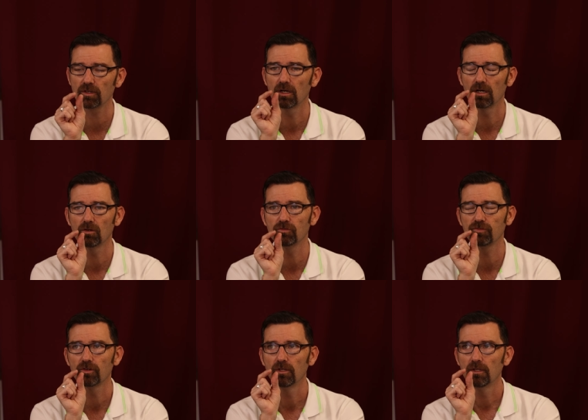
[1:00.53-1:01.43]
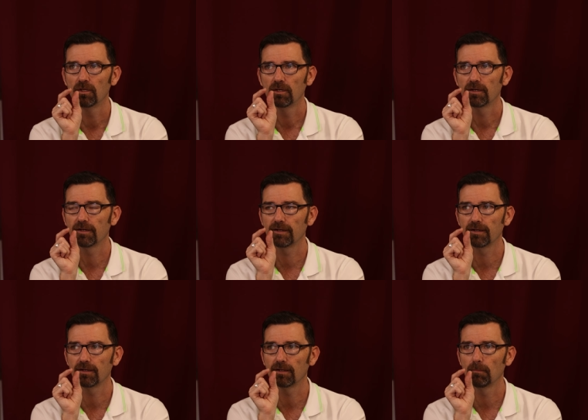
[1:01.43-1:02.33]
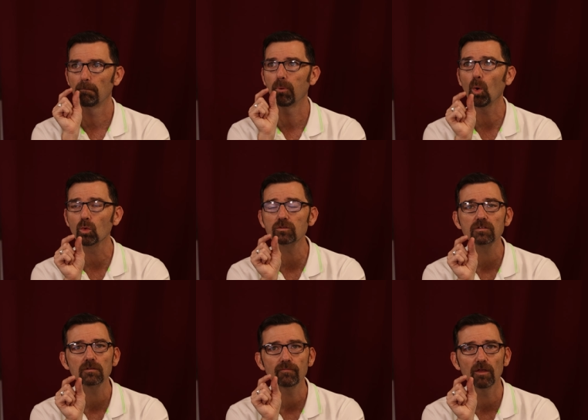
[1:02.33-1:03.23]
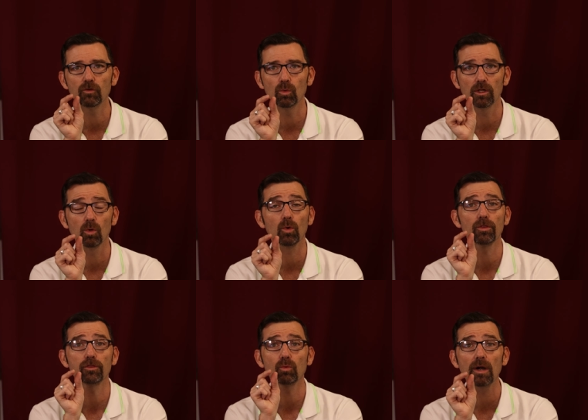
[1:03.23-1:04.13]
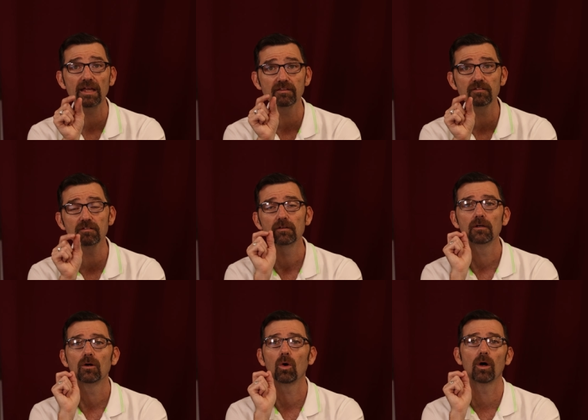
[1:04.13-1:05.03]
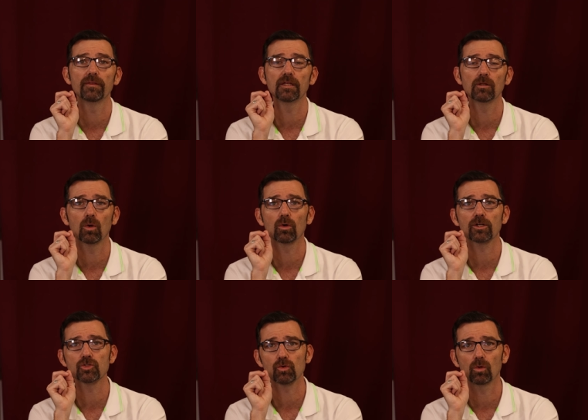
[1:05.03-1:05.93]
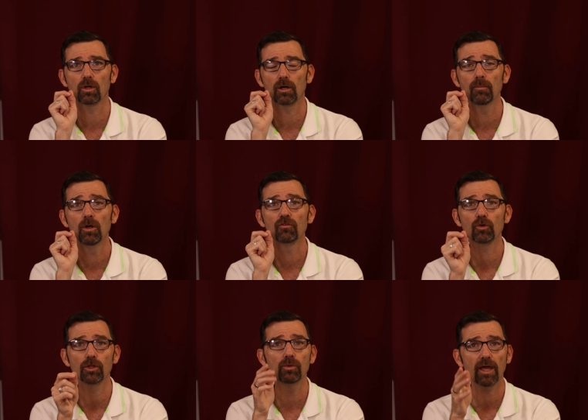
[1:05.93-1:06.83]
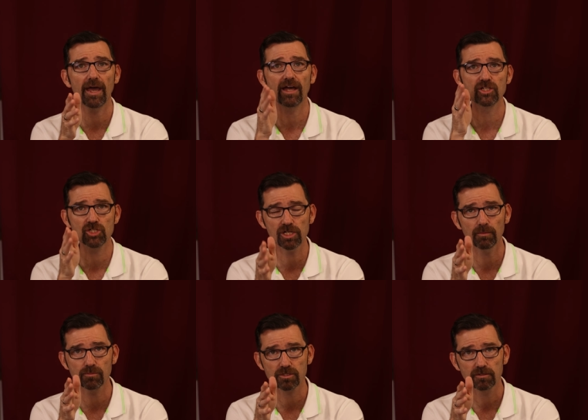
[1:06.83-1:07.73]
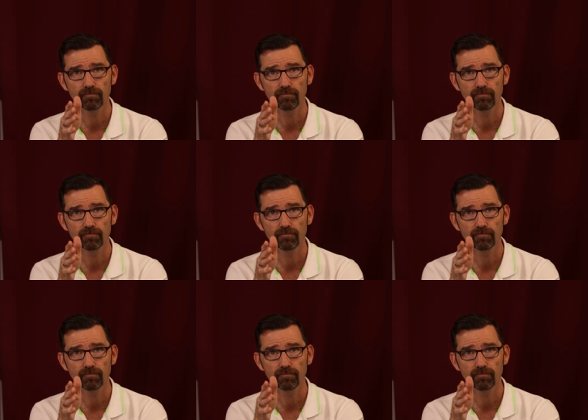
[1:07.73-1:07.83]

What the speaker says: of bolt, if you will, or threads on the lower control arm for you to add shims.